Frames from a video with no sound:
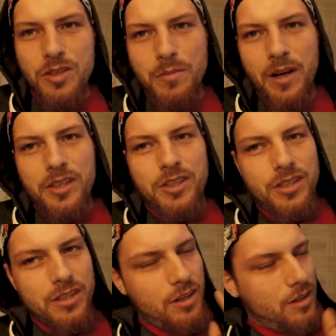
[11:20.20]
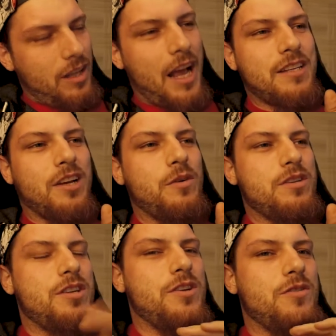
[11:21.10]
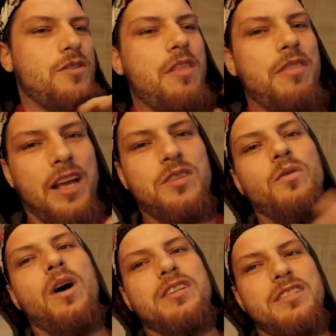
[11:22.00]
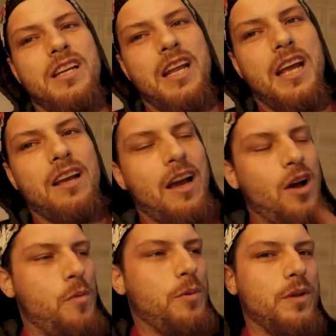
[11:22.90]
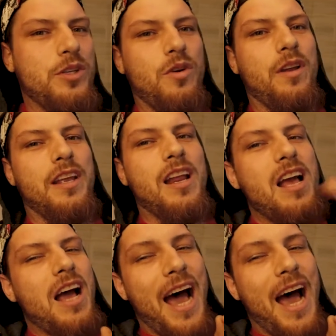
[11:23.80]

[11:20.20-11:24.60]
too much, as I always do. Thanks for watching today. I hope you enjoyed it.